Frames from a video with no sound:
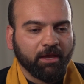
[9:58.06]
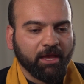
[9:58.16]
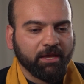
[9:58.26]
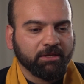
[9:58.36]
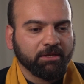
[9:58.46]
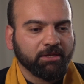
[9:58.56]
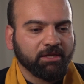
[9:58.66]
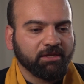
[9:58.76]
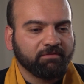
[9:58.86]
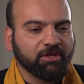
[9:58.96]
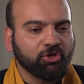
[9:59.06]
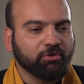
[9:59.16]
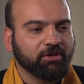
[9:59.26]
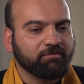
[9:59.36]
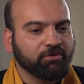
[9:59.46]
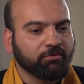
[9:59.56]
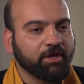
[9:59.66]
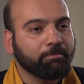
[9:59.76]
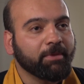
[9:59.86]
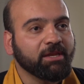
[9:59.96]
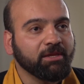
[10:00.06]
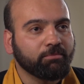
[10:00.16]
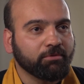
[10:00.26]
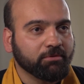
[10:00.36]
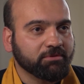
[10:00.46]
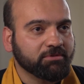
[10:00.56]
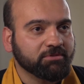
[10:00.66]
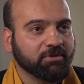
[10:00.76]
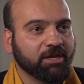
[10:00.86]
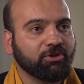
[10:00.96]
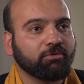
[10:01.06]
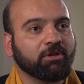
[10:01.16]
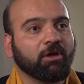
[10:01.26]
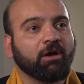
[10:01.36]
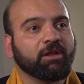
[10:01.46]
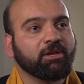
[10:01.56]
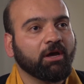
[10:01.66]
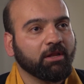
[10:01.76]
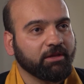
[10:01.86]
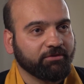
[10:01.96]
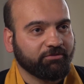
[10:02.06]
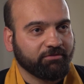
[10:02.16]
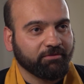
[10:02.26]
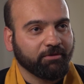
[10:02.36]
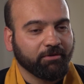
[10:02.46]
And even though if you read many books and know a lot of knowledge,